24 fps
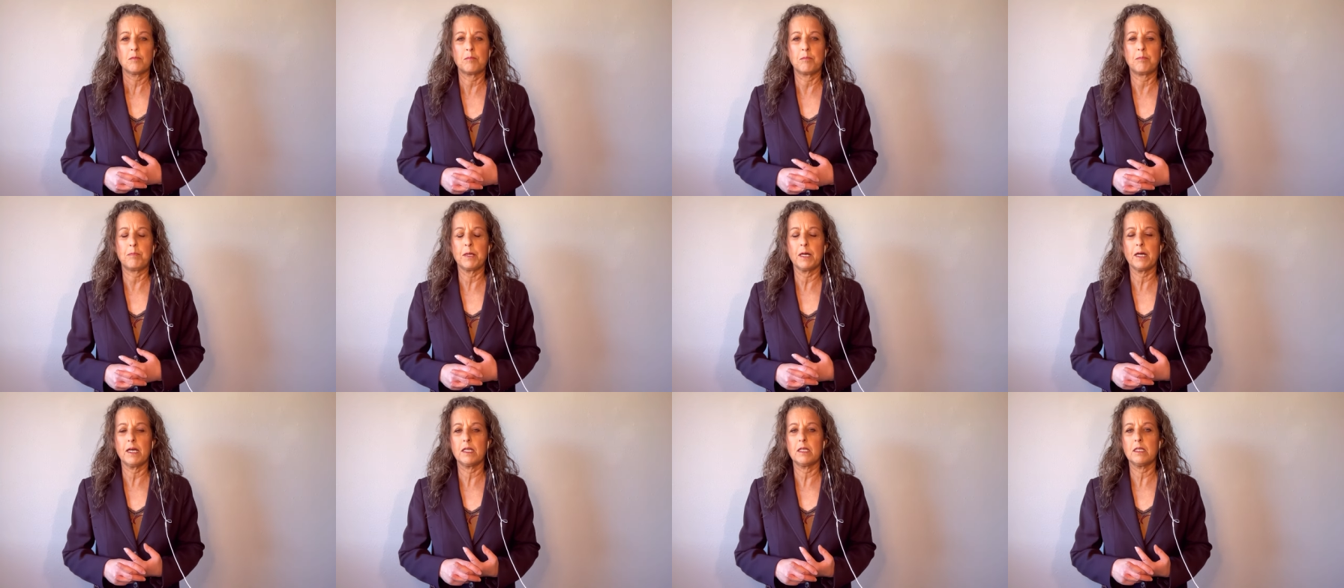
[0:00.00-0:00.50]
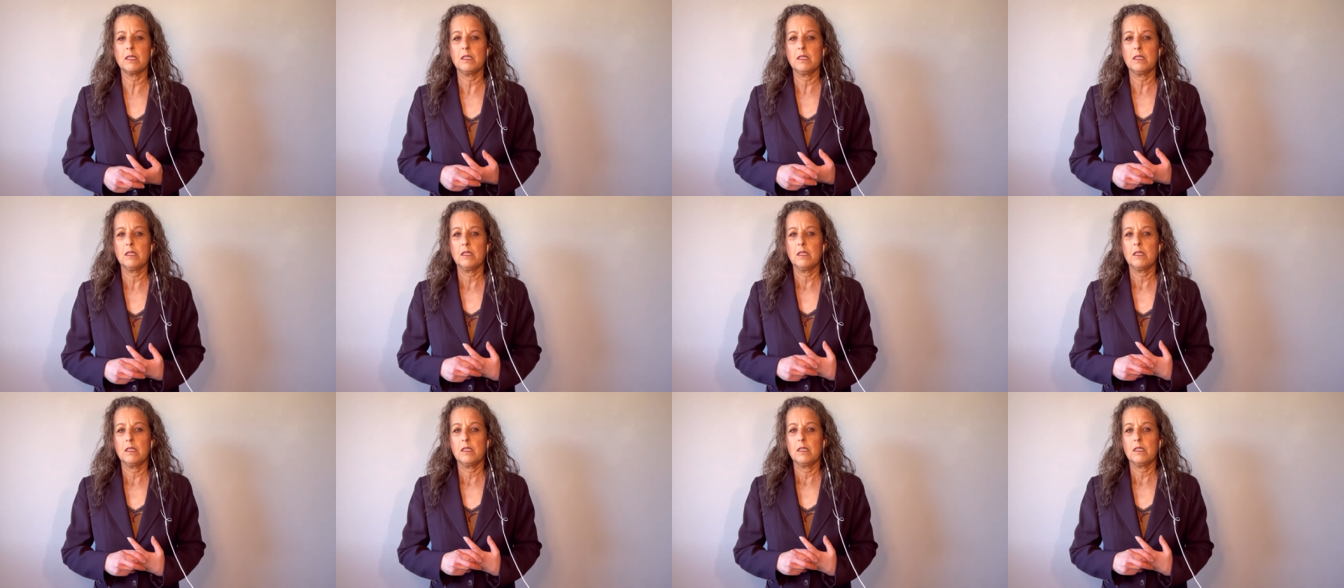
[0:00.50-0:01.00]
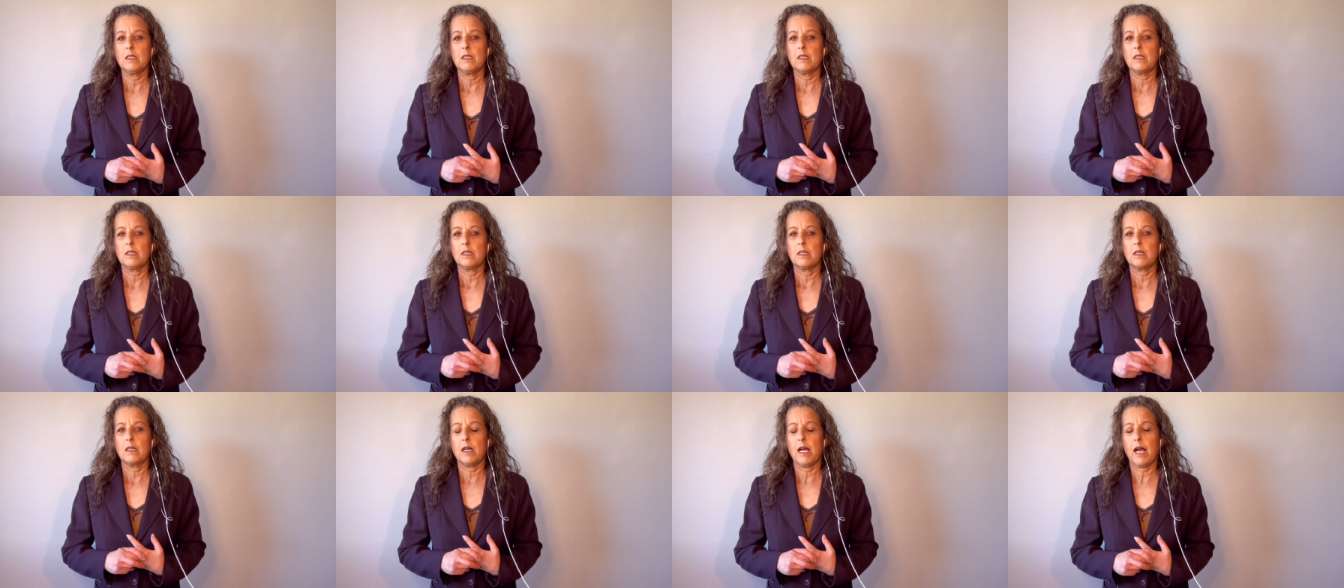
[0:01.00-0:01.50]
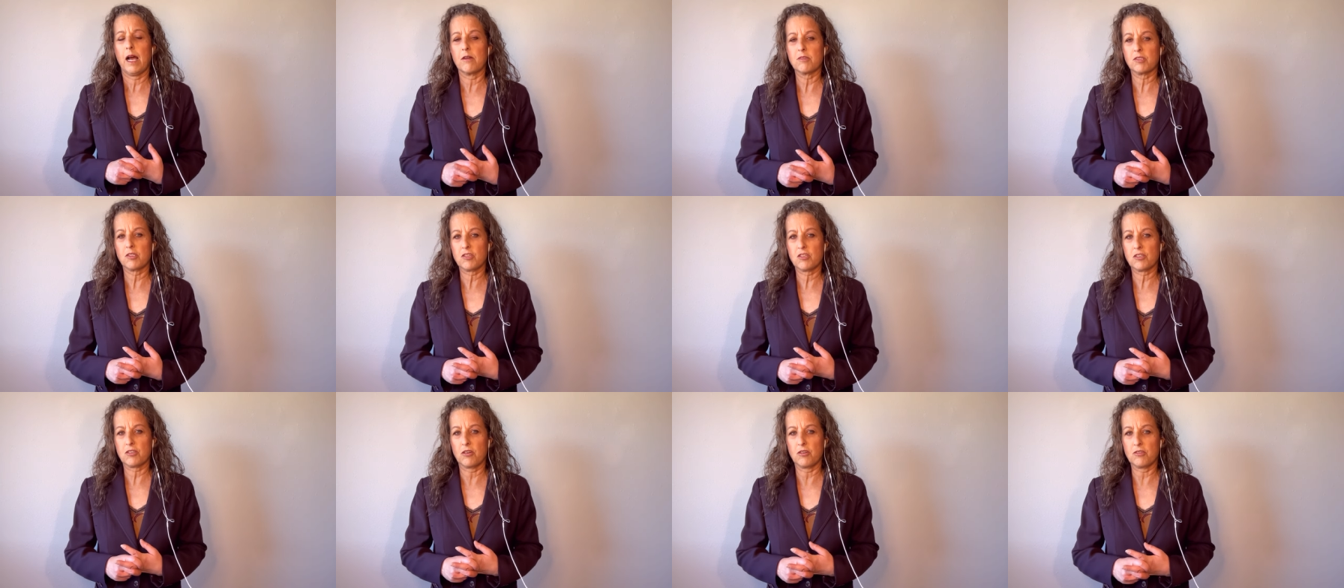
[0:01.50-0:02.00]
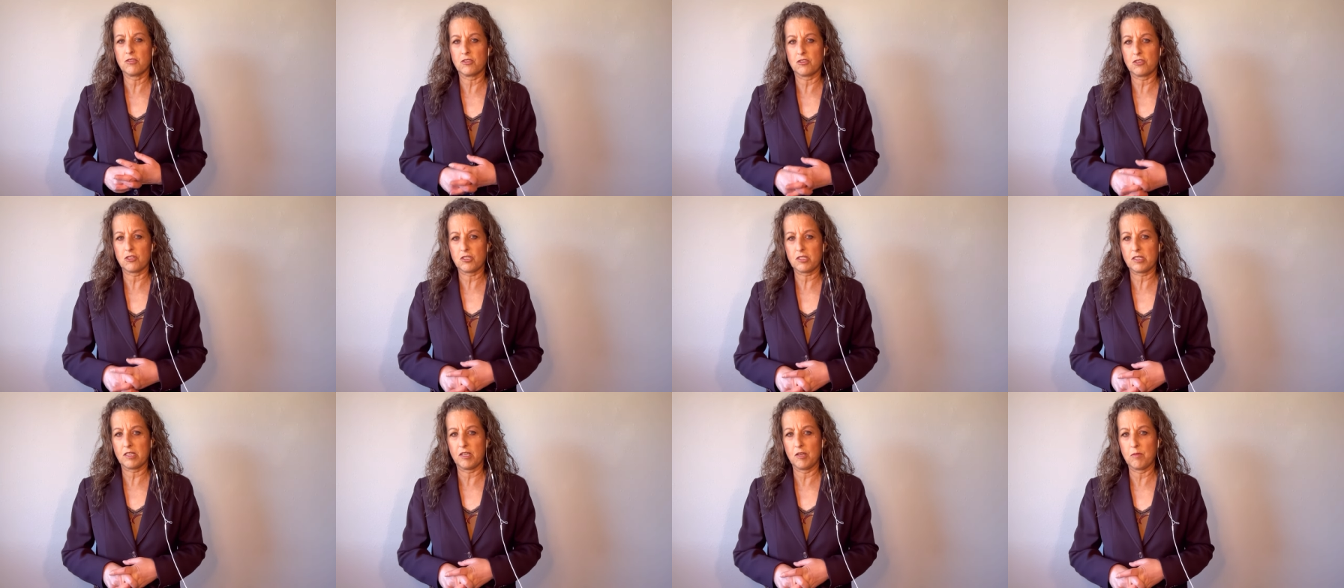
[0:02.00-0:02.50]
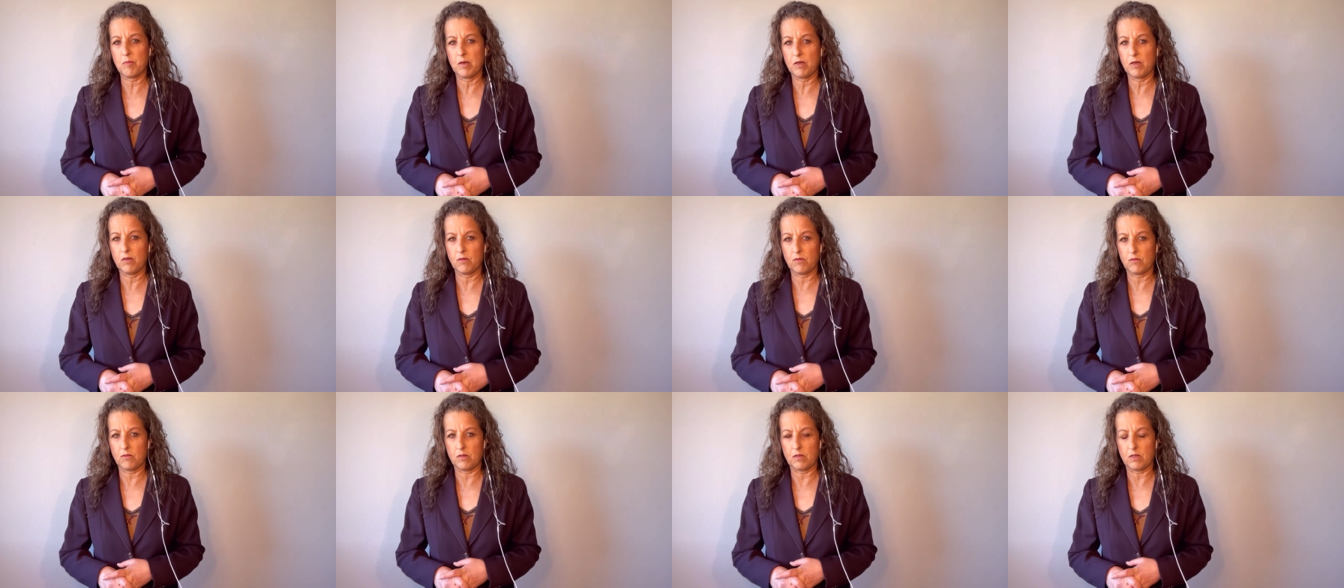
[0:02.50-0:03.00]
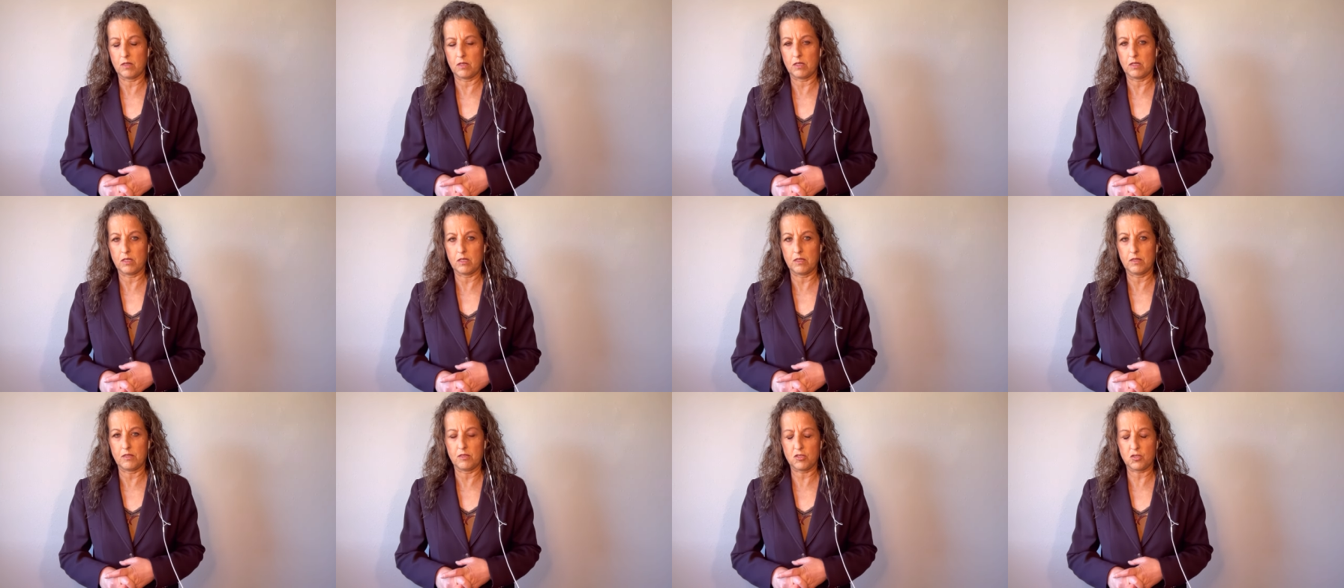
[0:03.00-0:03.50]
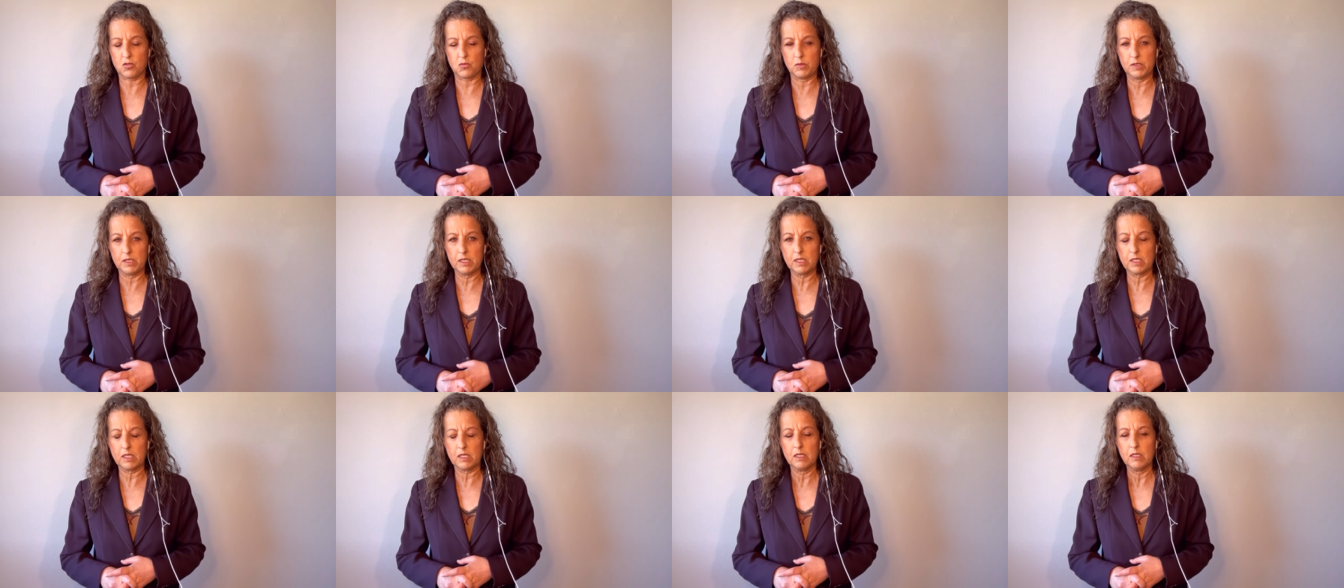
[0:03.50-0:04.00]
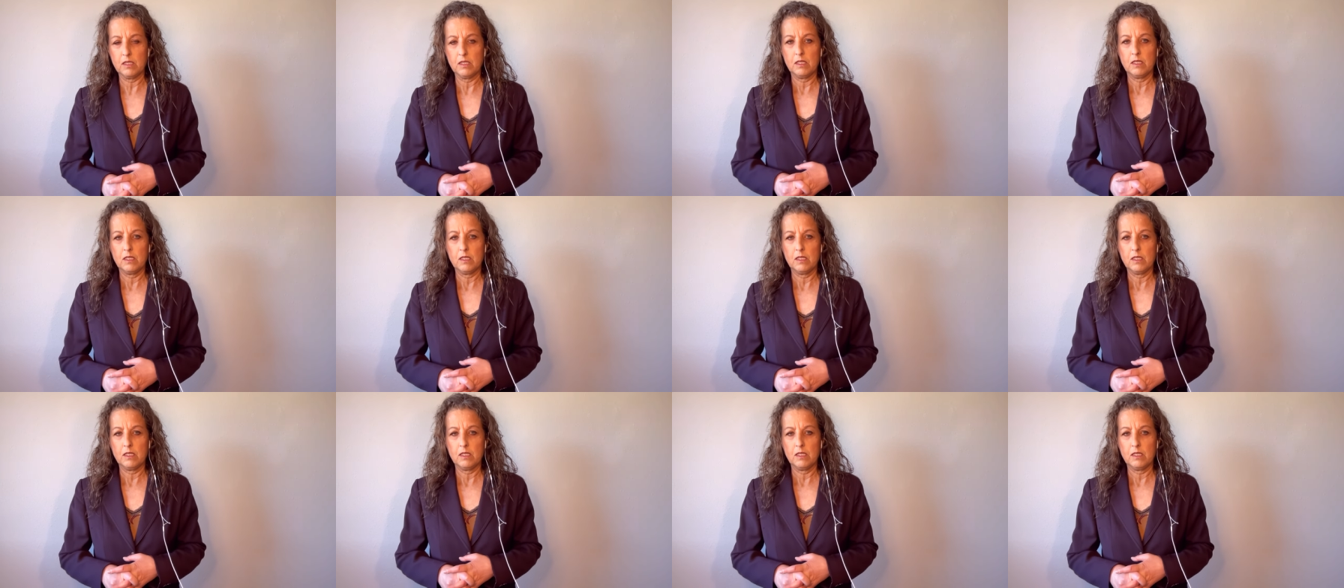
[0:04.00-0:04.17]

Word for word: But housing starts that just came out this week,